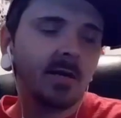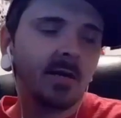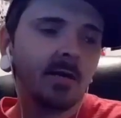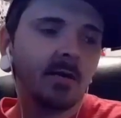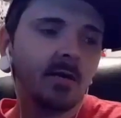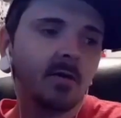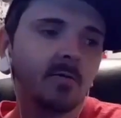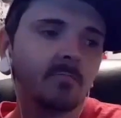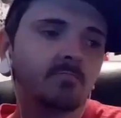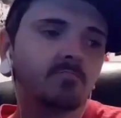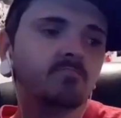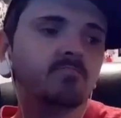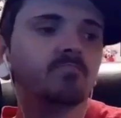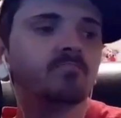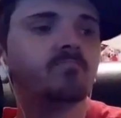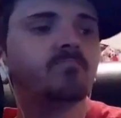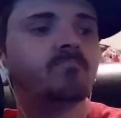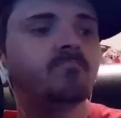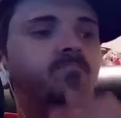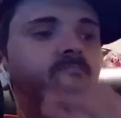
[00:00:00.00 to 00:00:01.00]
Um,
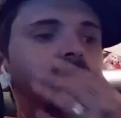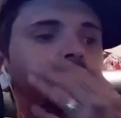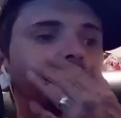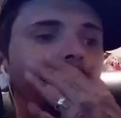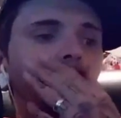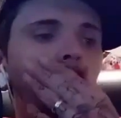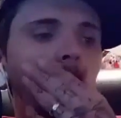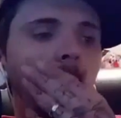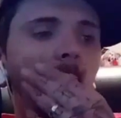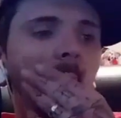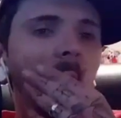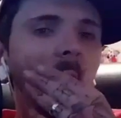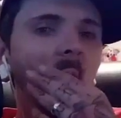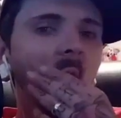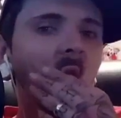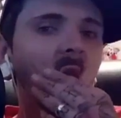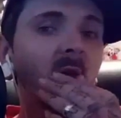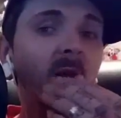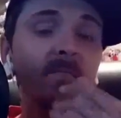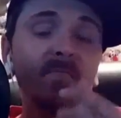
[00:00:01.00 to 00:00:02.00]

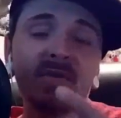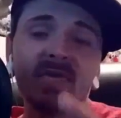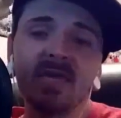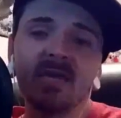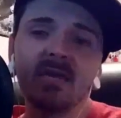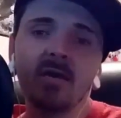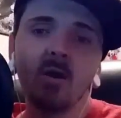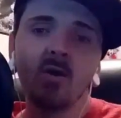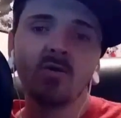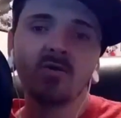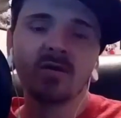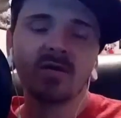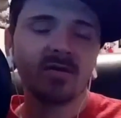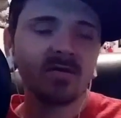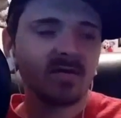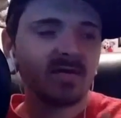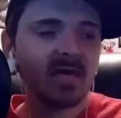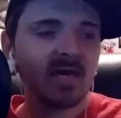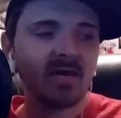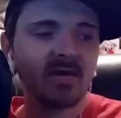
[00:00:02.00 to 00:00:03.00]
but yeah,
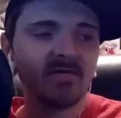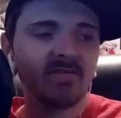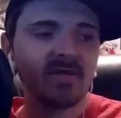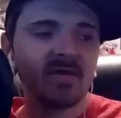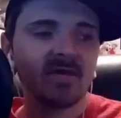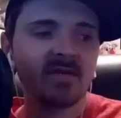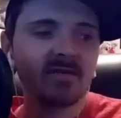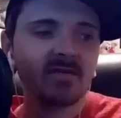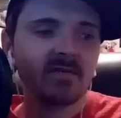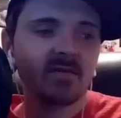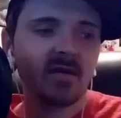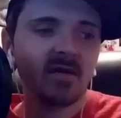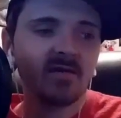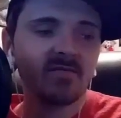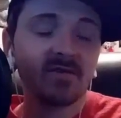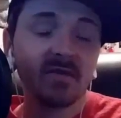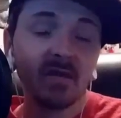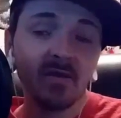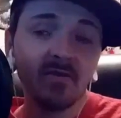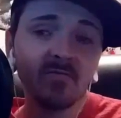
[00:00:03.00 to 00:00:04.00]
okay, yeah, and then
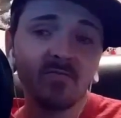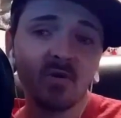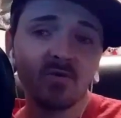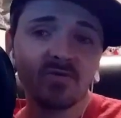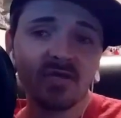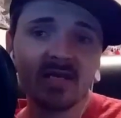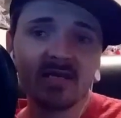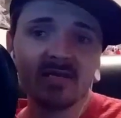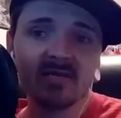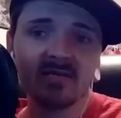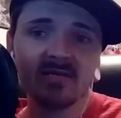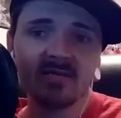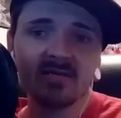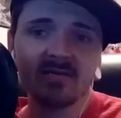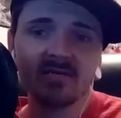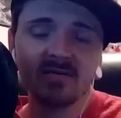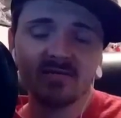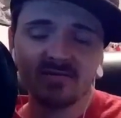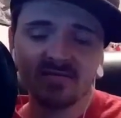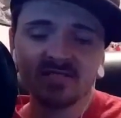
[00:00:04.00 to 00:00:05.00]
the other mode
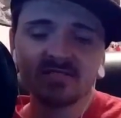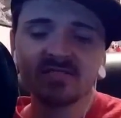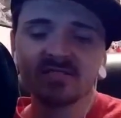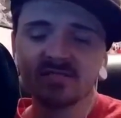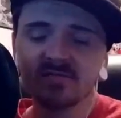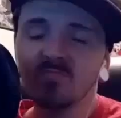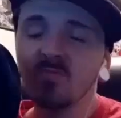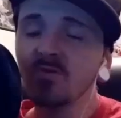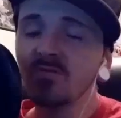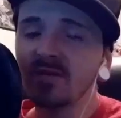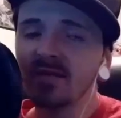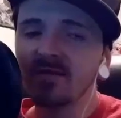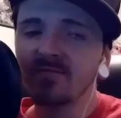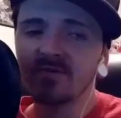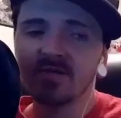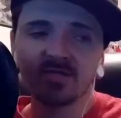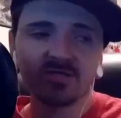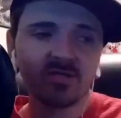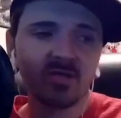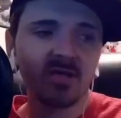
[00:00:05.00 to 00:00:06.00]
this is the mode that I'm
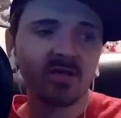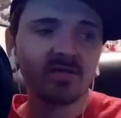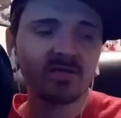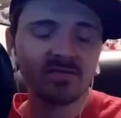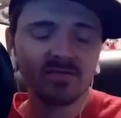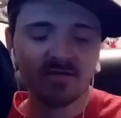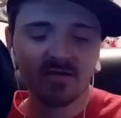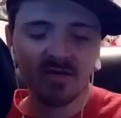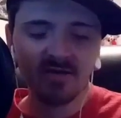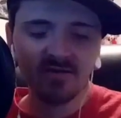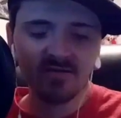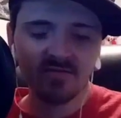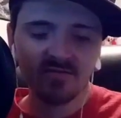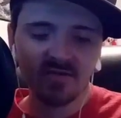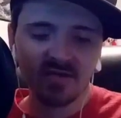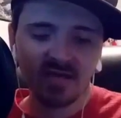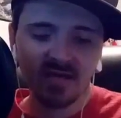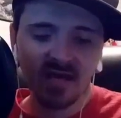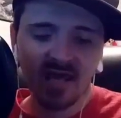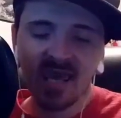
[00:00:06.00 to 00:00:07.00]
gonna try. The other,
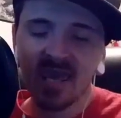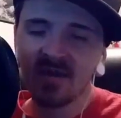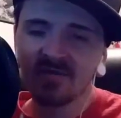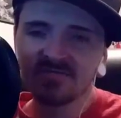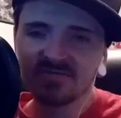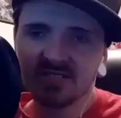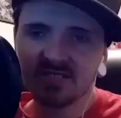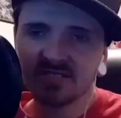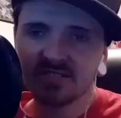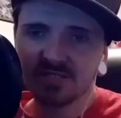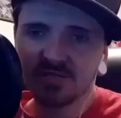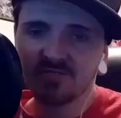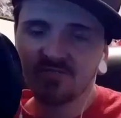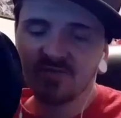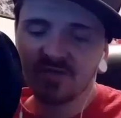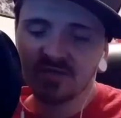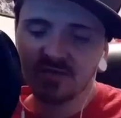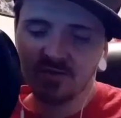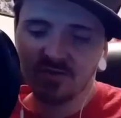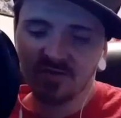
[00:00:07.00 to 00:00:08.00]
and I have seen some
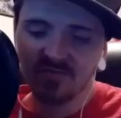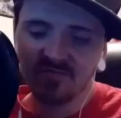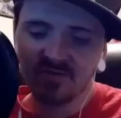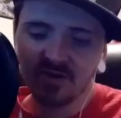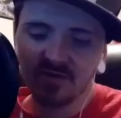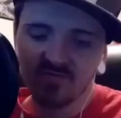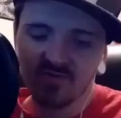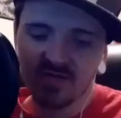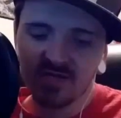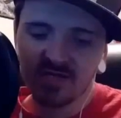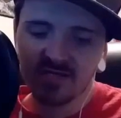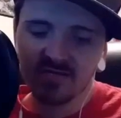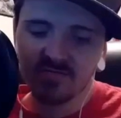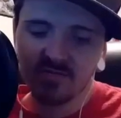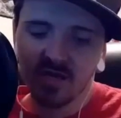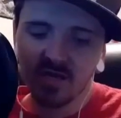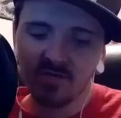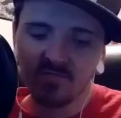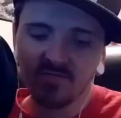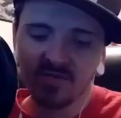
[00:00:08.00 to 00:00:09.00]
video of it already,
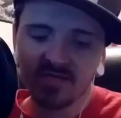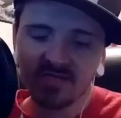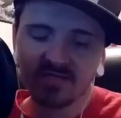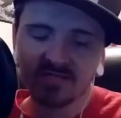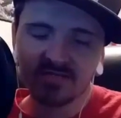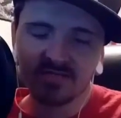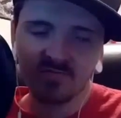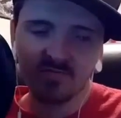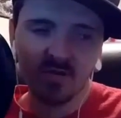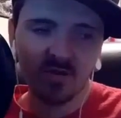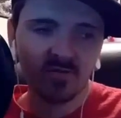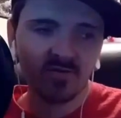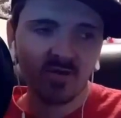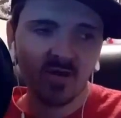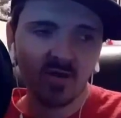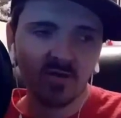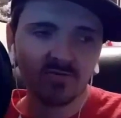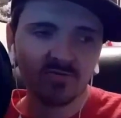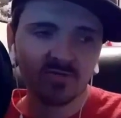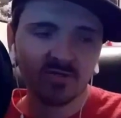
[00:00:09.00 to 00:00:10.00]
but it's a mode
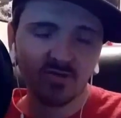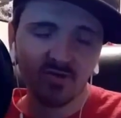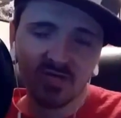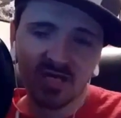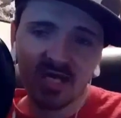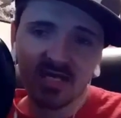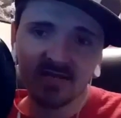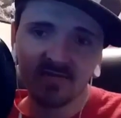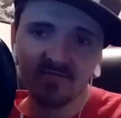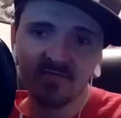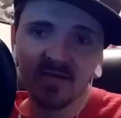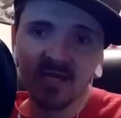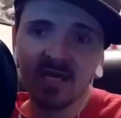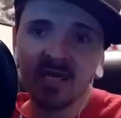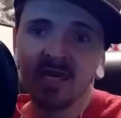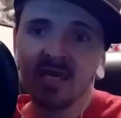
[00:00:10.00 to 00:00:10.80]
called Creative,